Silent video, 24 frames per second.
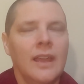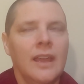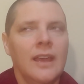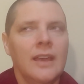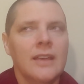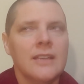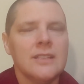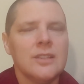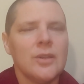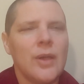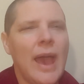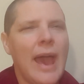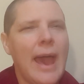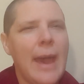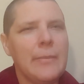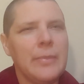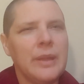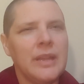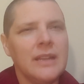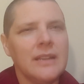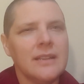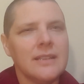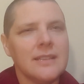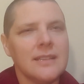So
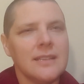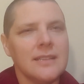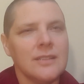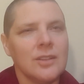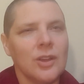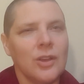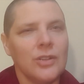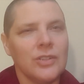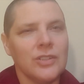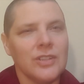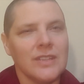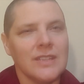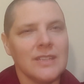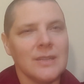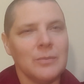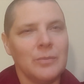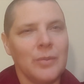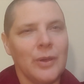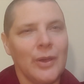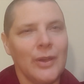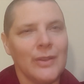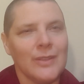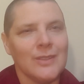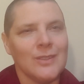happiness is not just a
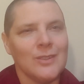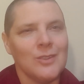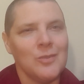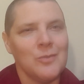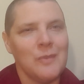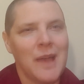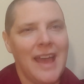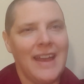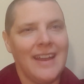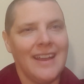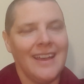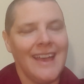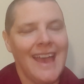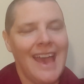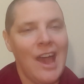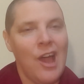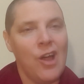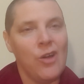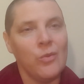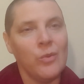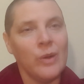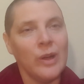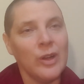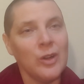personal matter.
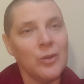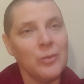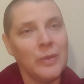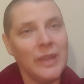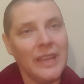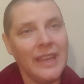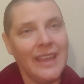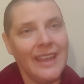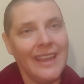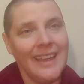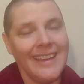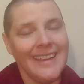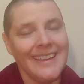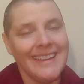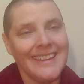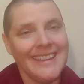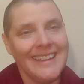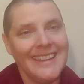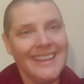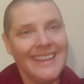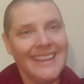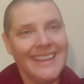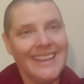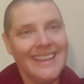Our well-being
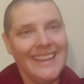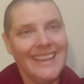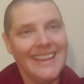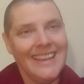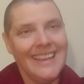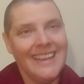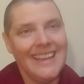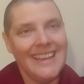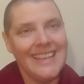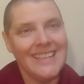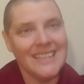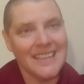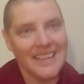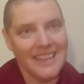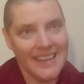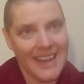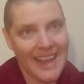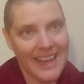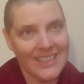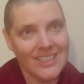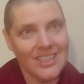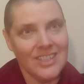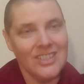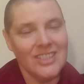is
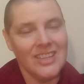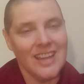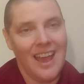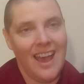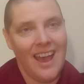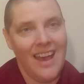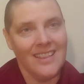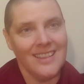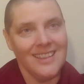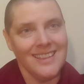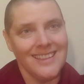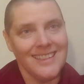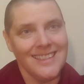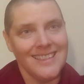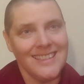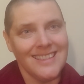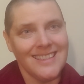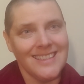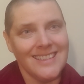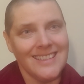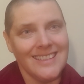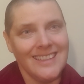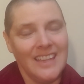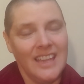connected to
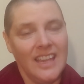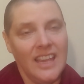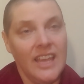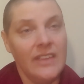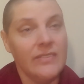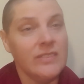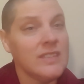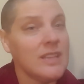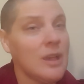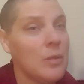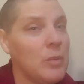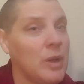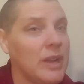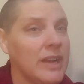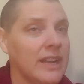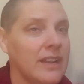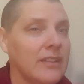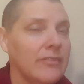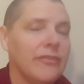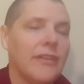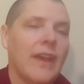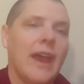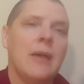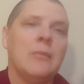others. If someone in a
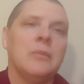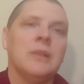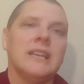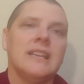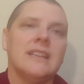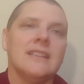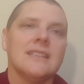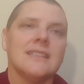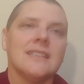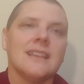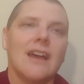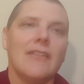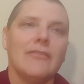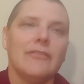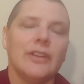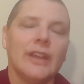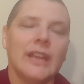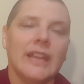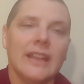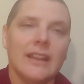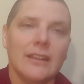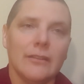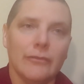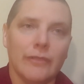family is
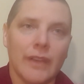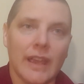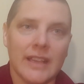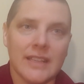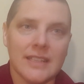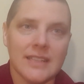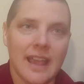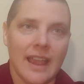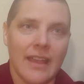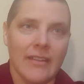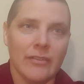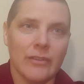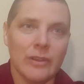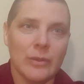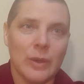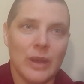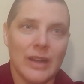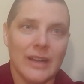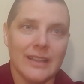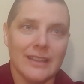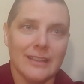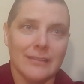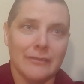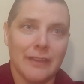suffering, it affects
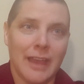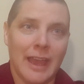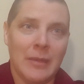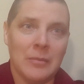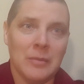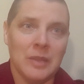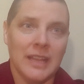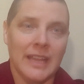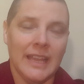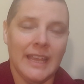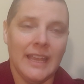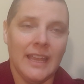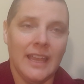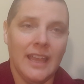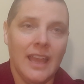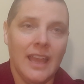everyone in the family.